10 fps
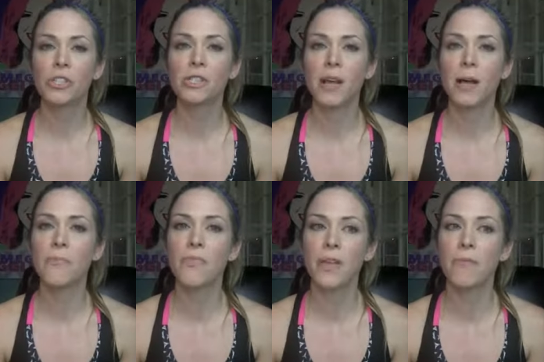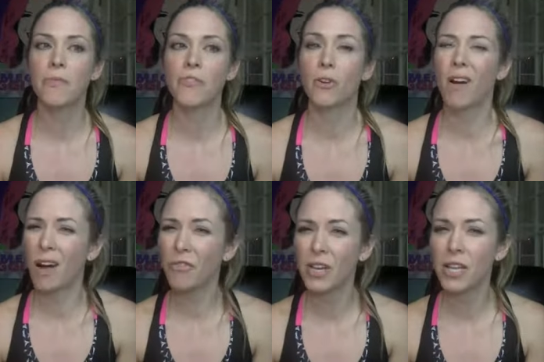to help them feel
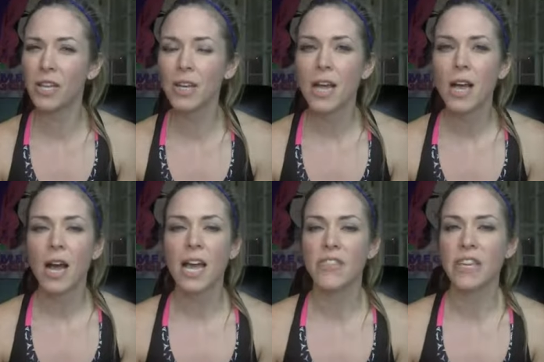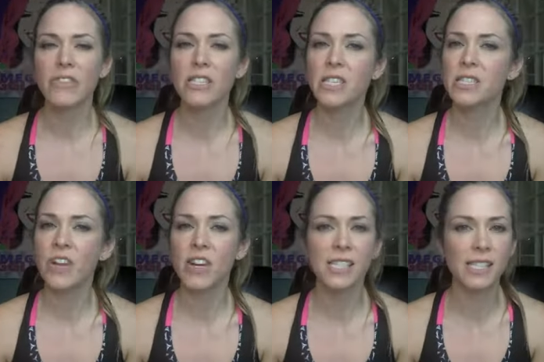confident. I think this is
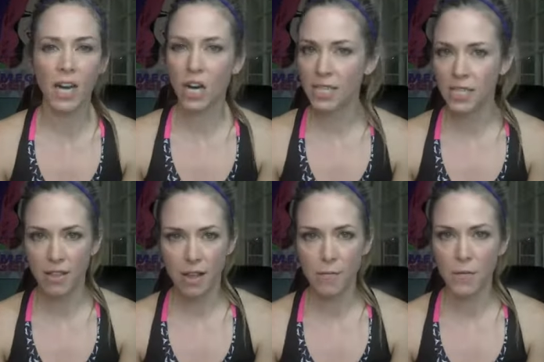very scary to them.